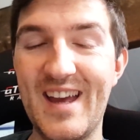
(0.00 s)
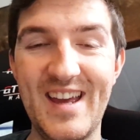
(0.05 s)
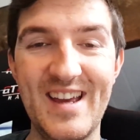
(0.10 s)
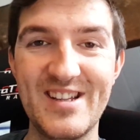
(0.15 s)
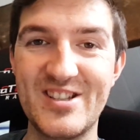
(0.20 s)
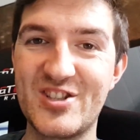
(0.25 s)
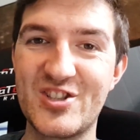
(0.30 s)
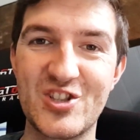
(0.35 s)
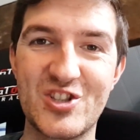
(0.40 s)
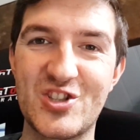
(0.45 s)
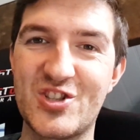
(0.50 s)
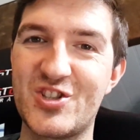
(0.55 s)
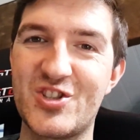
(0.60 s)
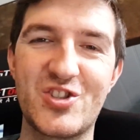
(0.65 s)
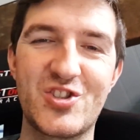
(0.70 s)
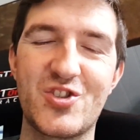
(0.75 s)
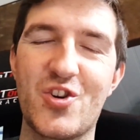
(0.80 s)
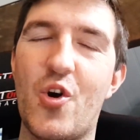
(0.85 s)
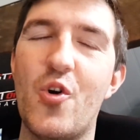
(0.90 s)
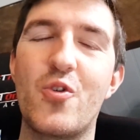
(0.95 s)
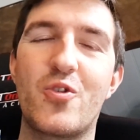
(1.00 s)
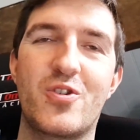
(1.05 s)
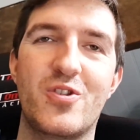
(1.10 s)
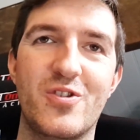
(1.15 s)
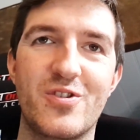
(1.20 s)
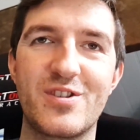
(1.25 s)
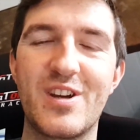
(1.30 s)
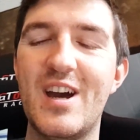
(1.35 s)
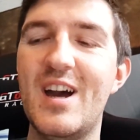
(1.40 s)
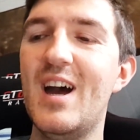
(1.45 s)
it's just so
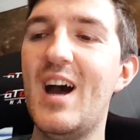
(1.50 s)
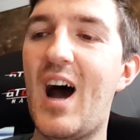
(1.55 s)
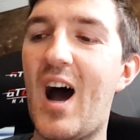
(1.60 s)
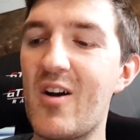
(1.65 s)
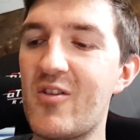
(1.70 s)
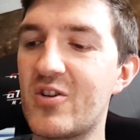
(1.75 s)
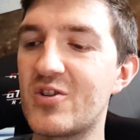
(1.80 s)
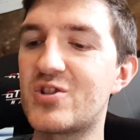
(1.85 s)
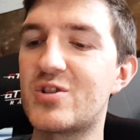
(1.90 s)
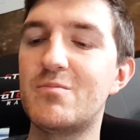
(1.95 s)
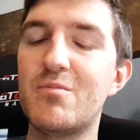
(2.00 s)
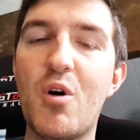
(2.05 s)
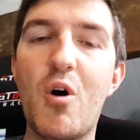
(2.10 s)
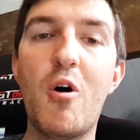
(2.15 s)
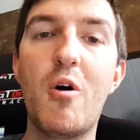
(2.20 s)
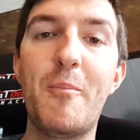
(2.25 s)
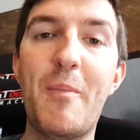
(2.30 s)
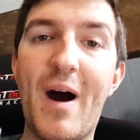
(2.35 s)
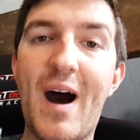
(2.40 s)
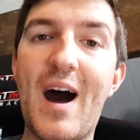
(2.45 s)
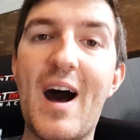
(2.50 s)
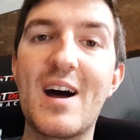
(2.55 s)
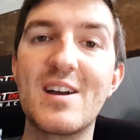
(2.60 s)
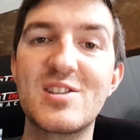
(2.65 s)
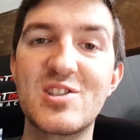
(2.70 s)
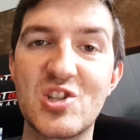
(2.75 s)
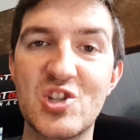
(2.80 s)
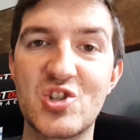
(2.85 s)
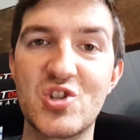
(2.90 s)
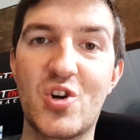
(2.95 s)
good. I've got some more
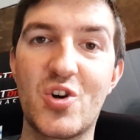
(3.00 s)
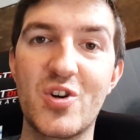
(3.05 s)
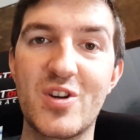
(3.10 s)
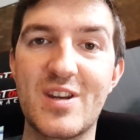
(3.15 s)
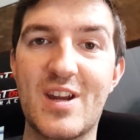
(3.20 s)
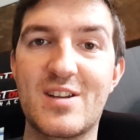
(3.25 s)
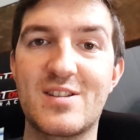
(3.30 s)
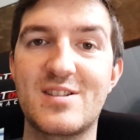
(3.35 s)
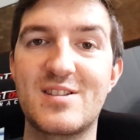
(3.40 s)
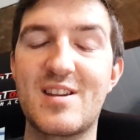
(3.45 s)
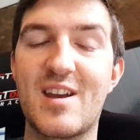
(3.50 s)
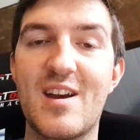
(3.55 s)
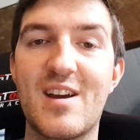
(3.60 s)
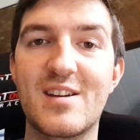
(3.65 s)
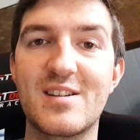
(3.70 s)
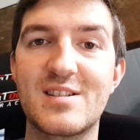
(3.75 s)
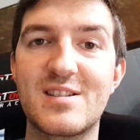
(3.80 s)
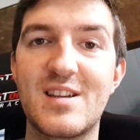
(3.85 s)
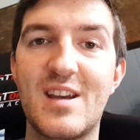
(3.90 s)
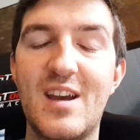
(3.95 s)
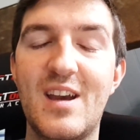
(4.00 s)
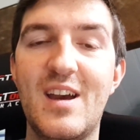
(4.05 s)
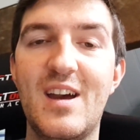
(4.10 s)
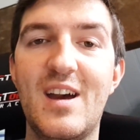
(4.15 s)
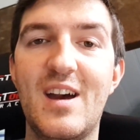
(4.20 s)
parts to show you downstairs.